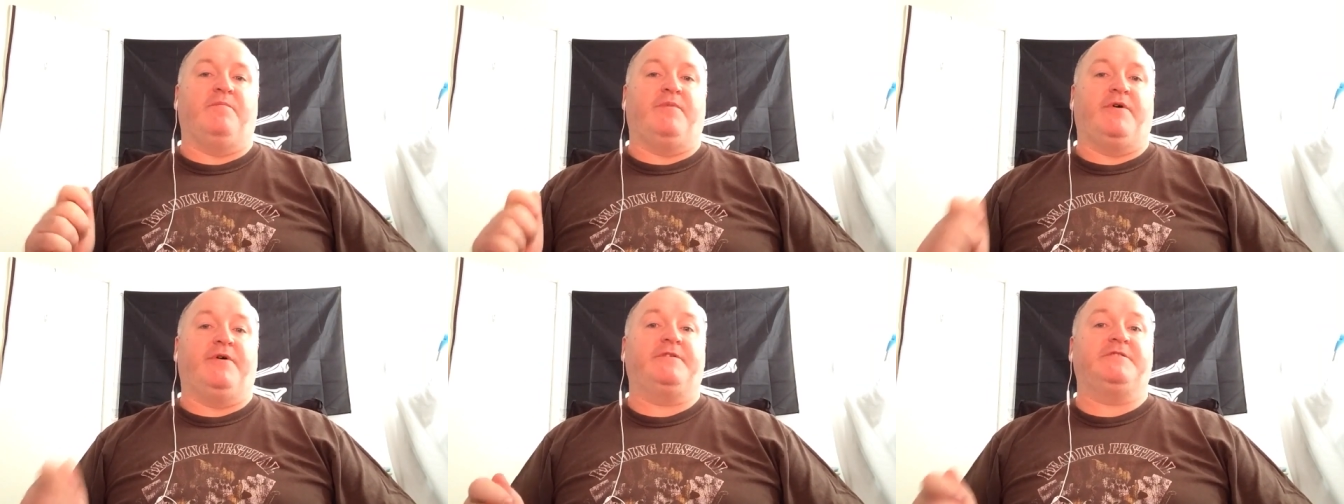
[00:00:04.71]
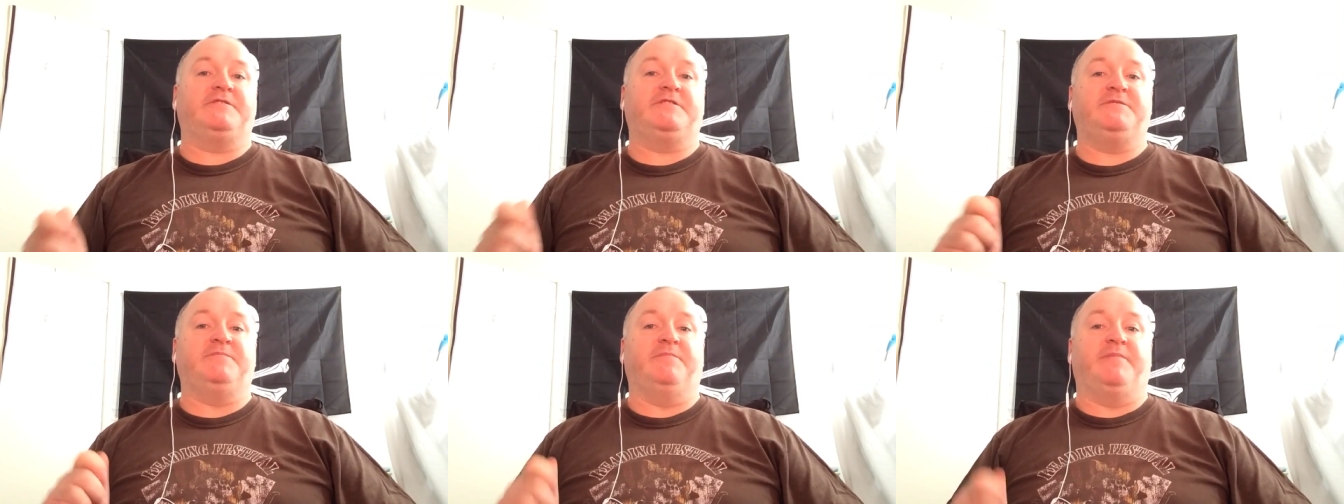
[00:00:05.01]

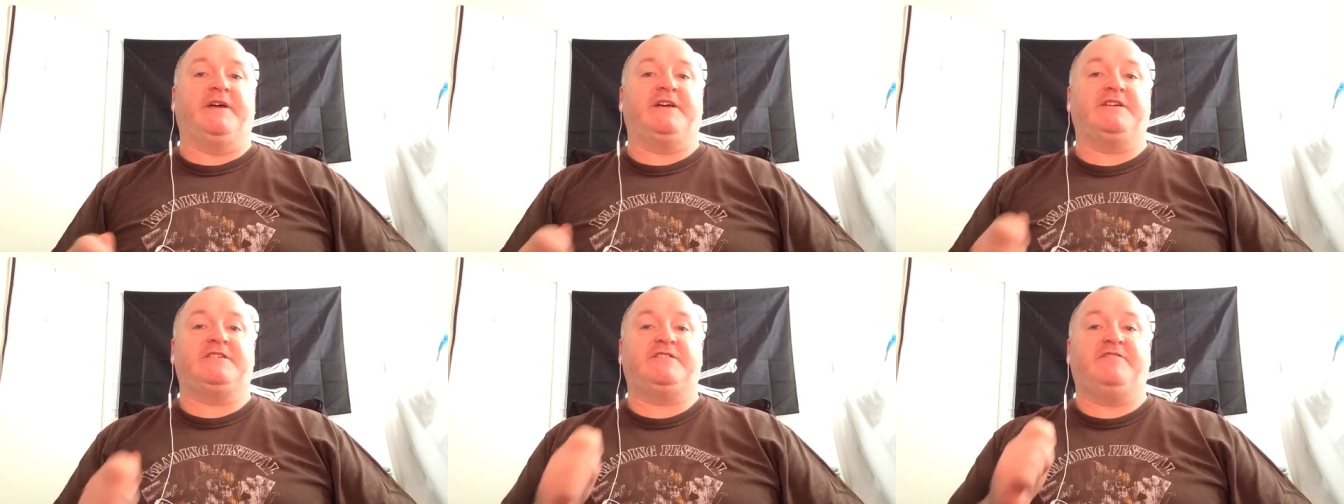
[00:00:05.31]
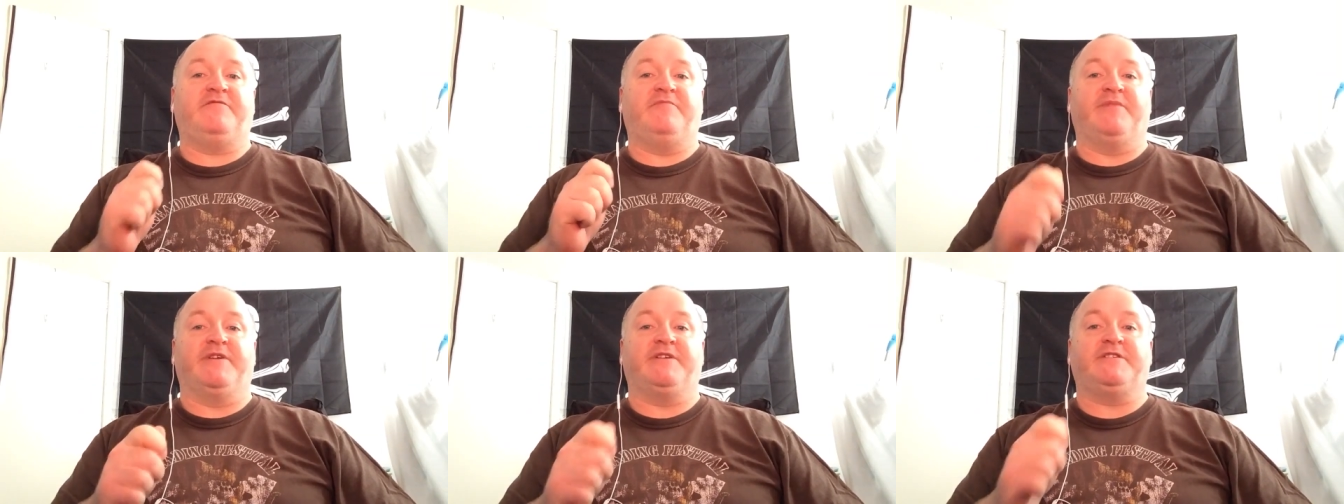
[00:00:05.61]
Boris's
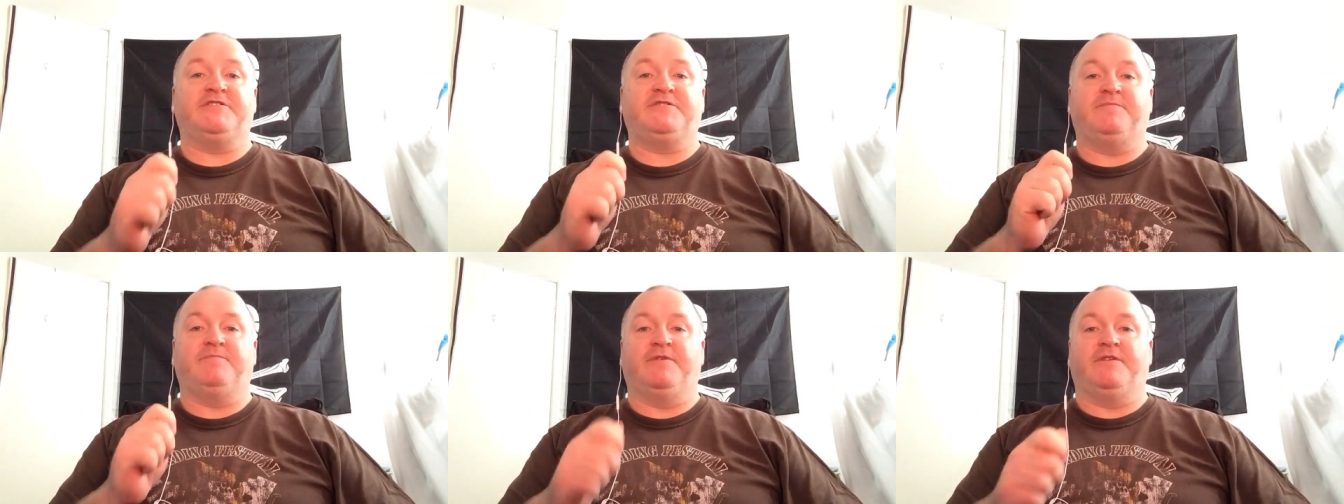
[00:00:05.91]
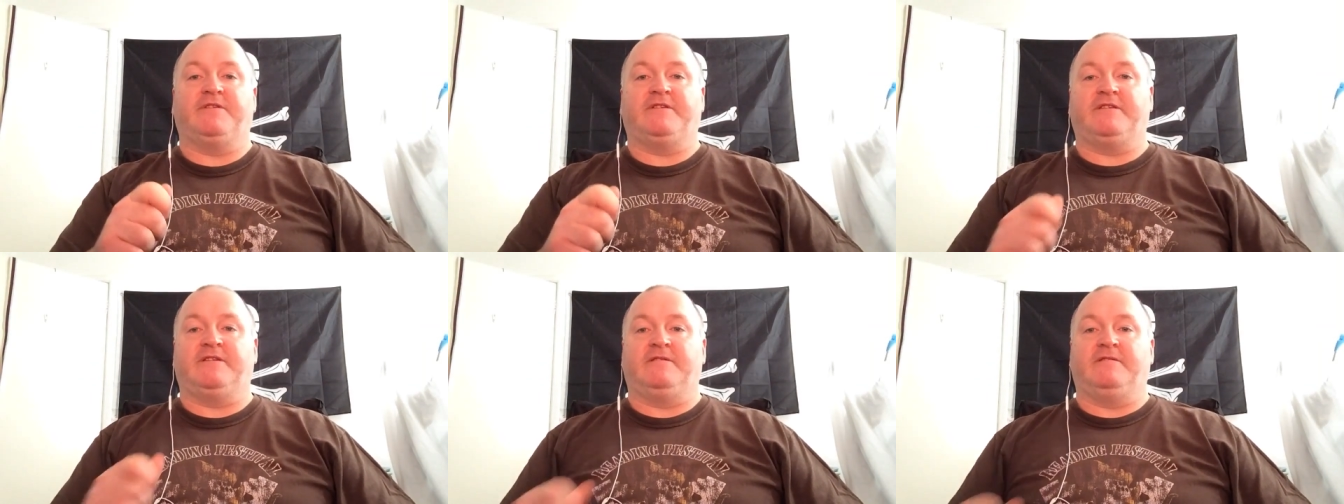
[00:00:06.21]
Best of British
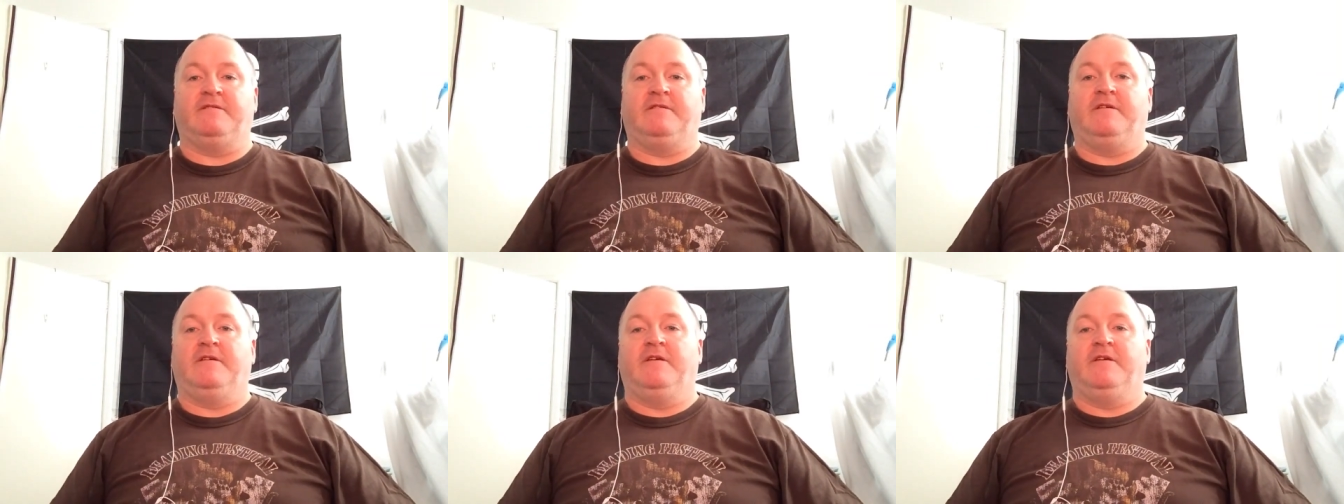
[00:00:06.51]
Bulletin.